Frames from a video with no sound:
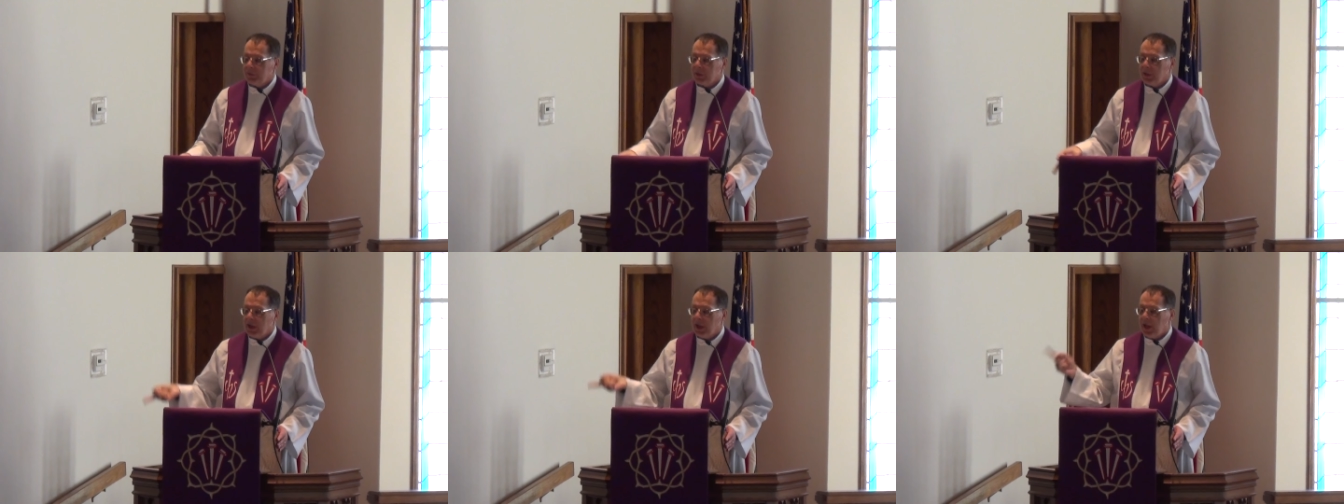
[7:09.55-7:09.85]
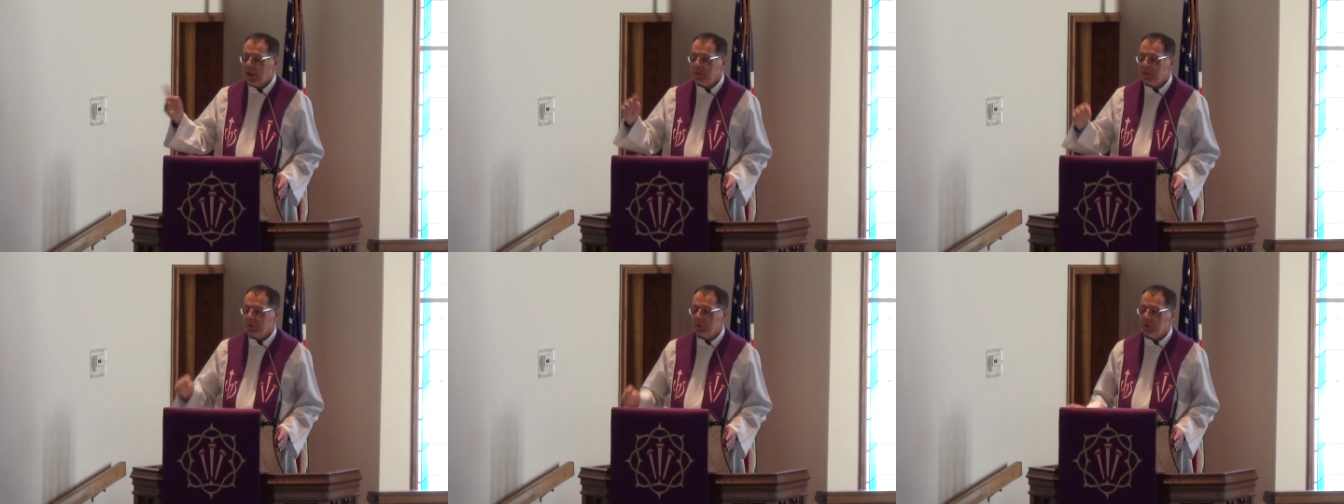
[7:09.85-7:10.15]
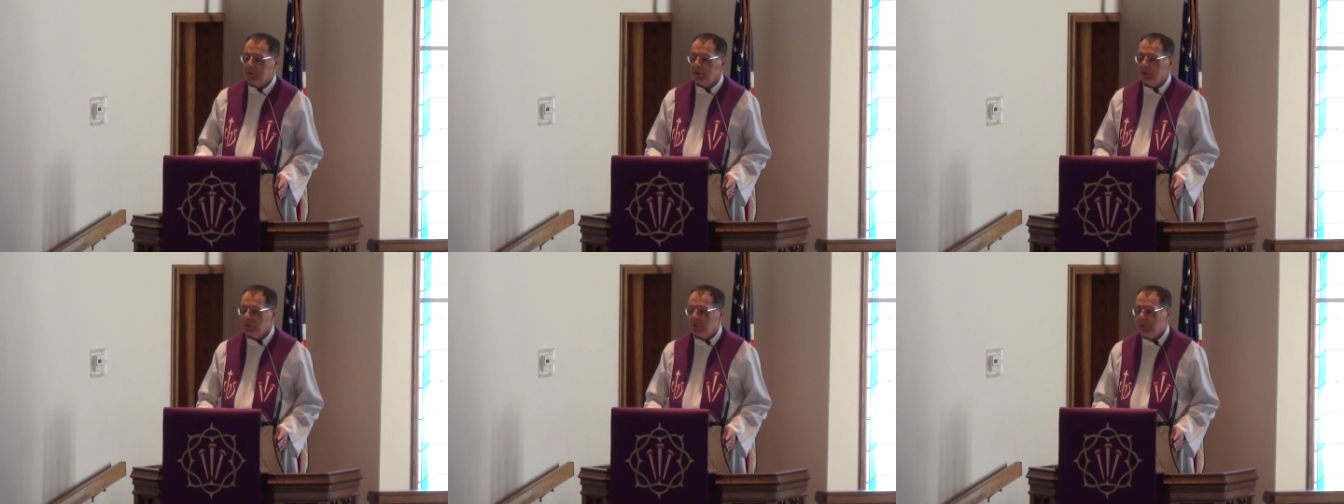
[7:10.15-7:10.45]
And God
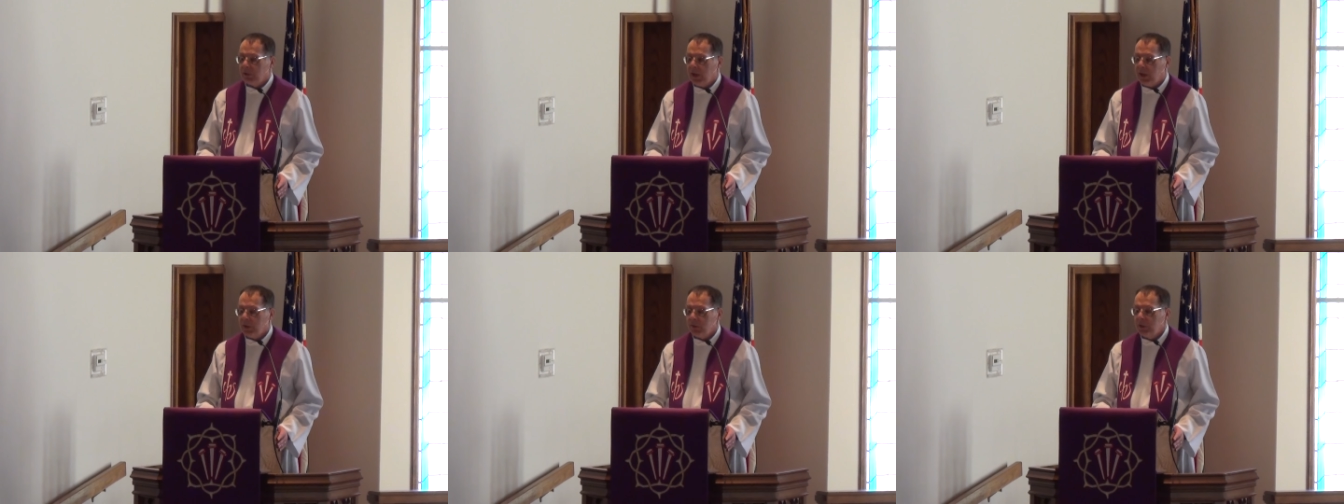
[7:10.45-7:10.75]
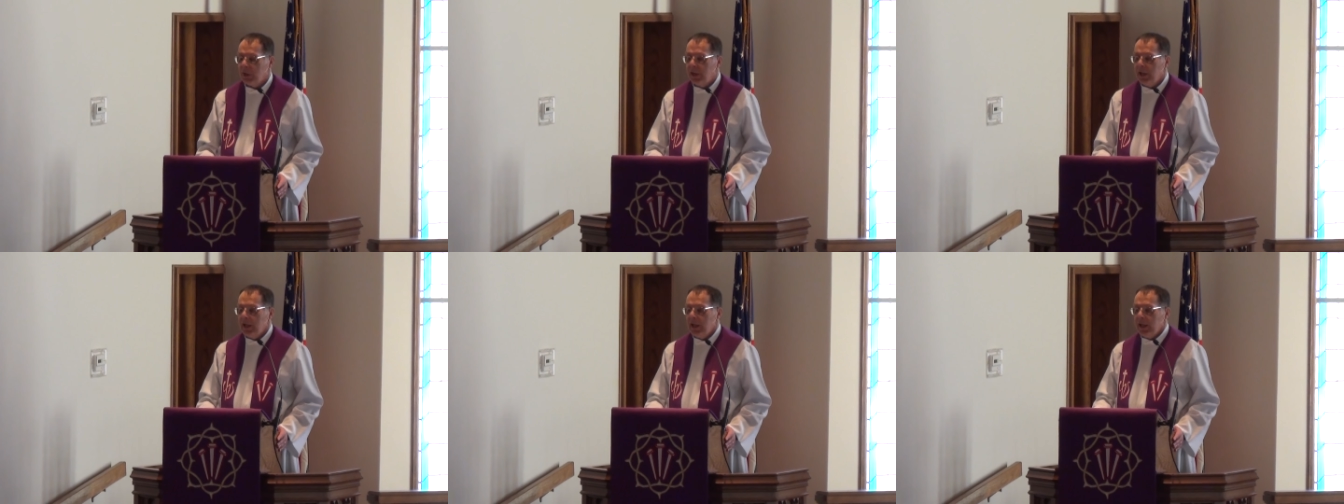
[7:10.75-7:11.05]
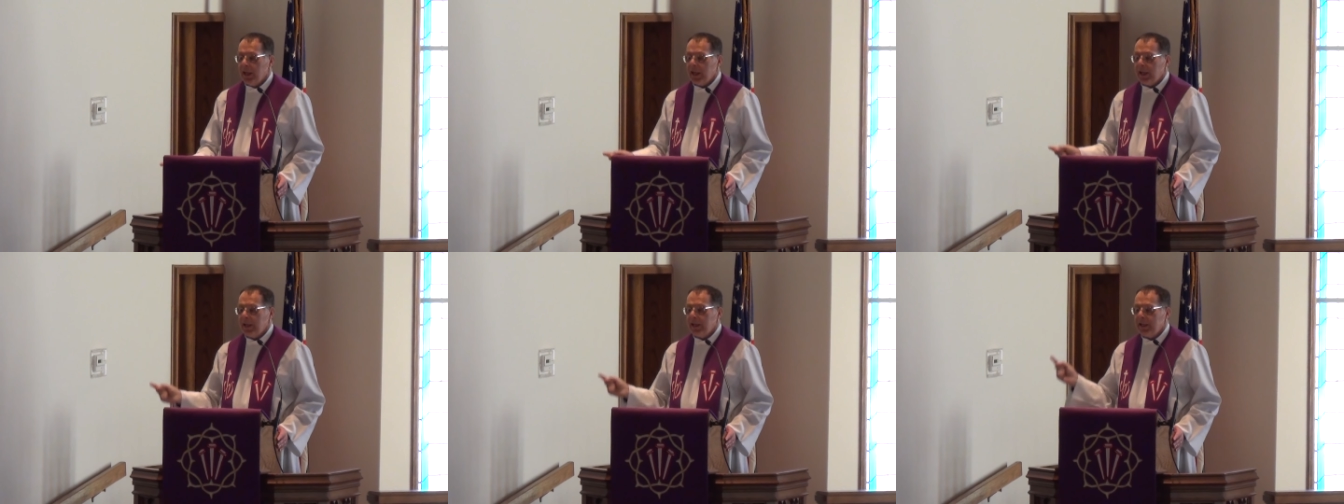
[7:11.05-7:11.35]
turns around
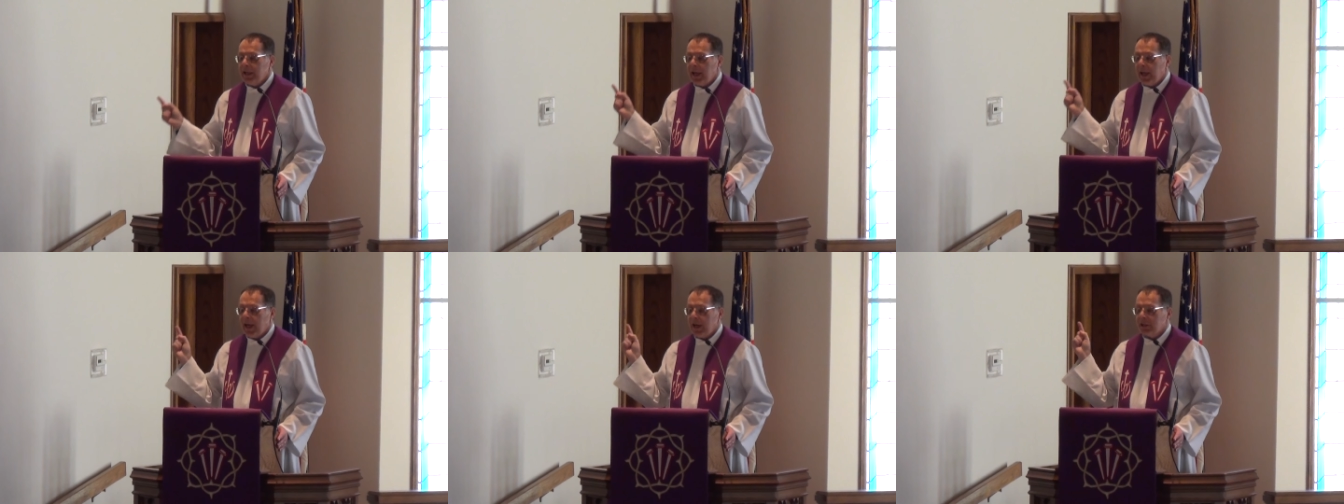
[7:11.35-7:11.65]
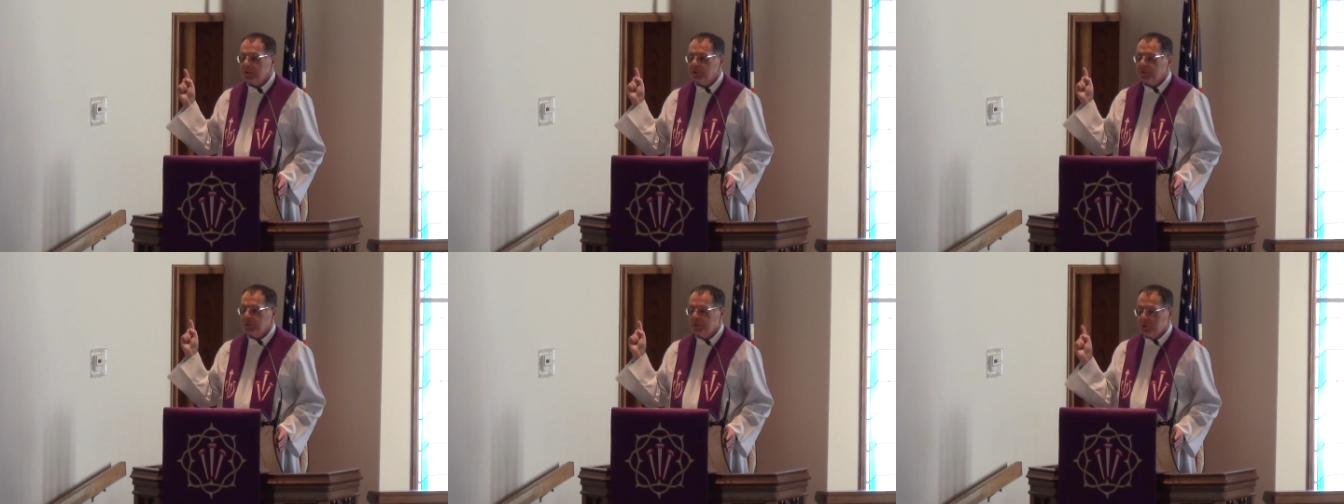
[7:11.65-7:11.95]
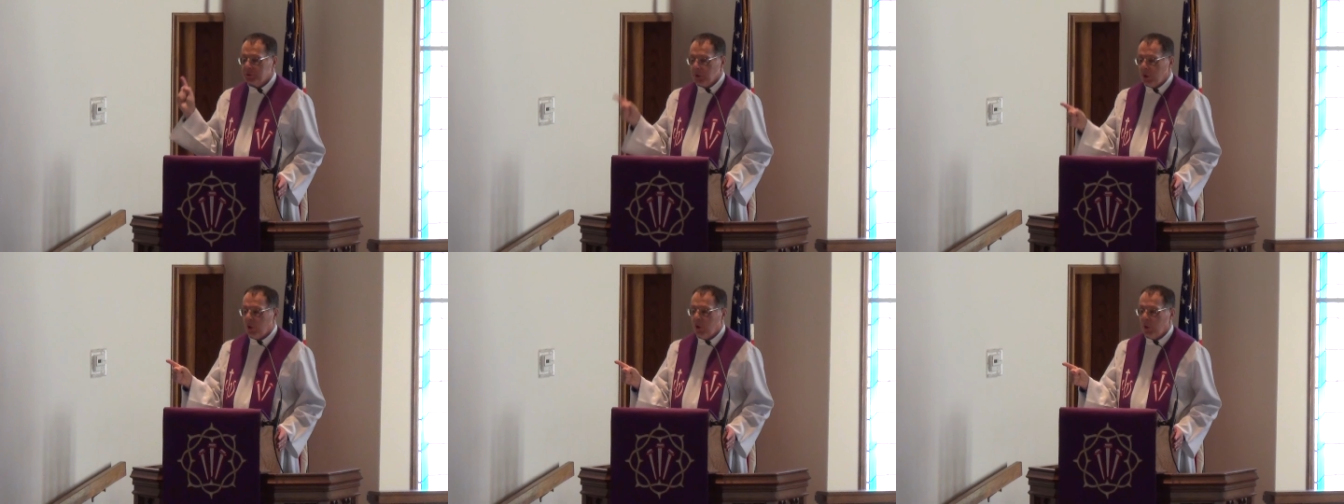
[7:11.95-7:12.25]
and he
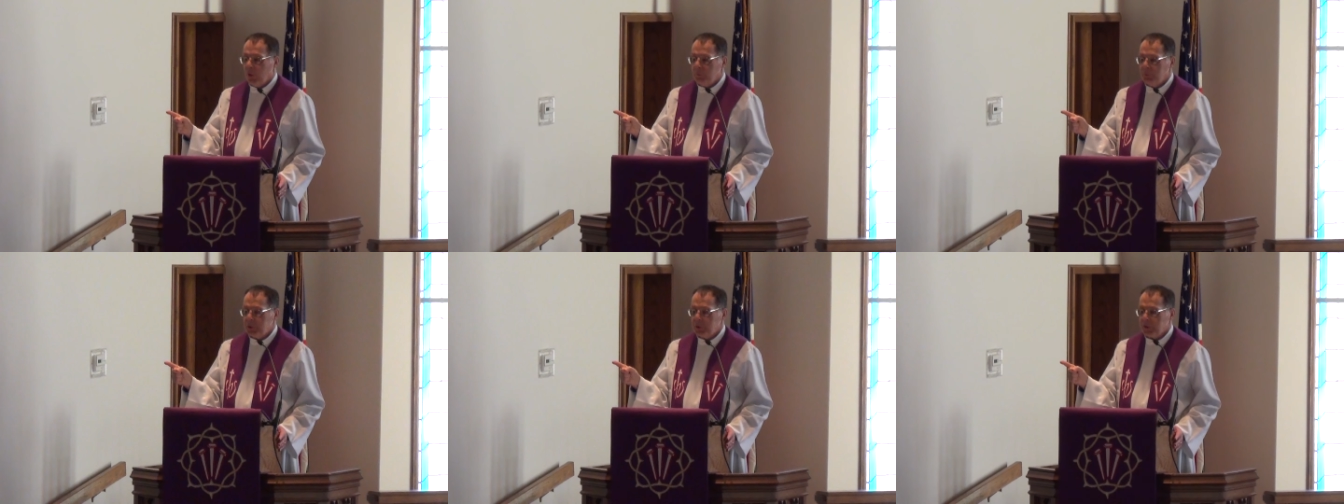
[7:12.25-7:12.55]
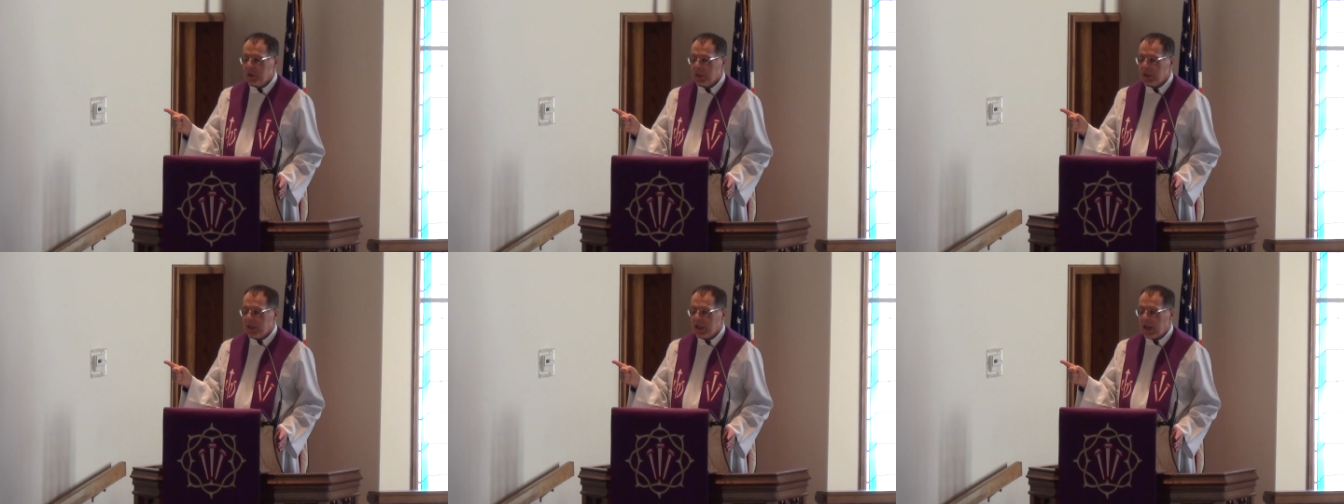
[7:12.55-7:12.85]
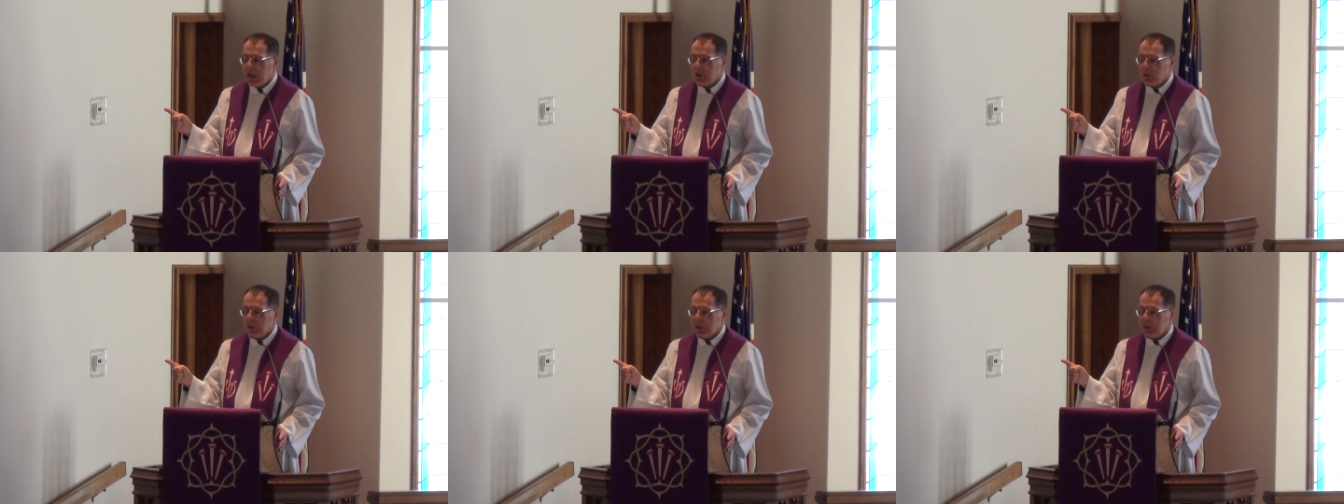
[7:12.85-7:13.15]
asks Job, you can
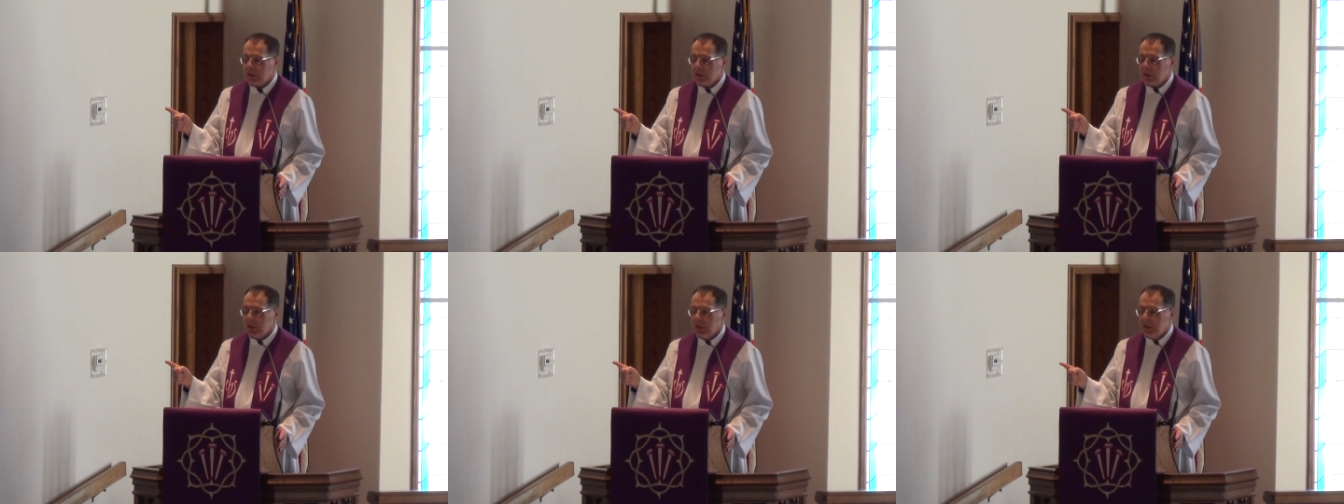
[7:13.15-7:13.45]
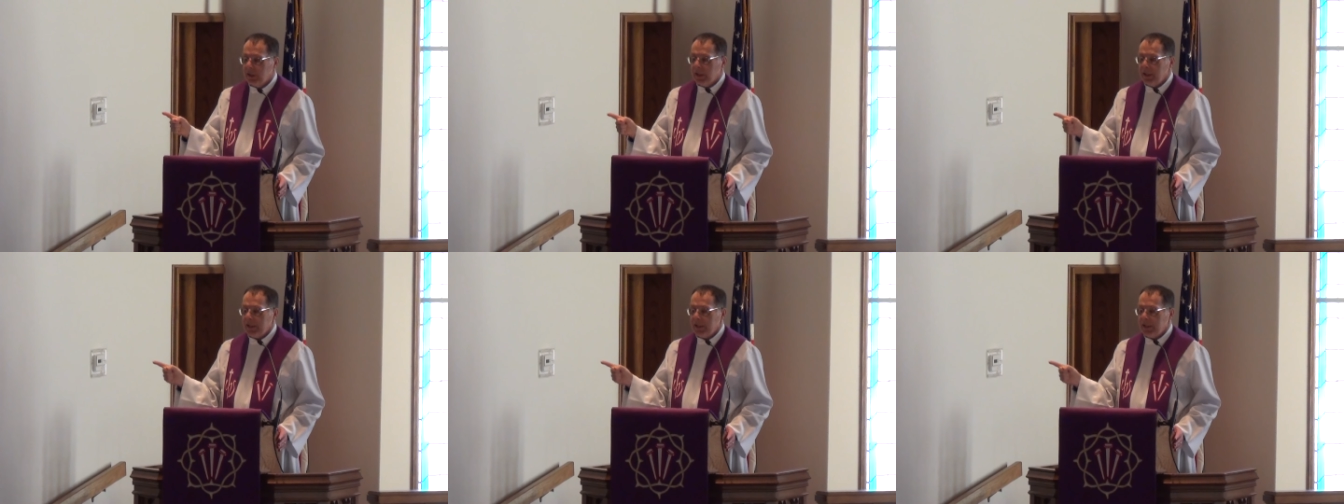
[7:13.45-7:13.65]
count it,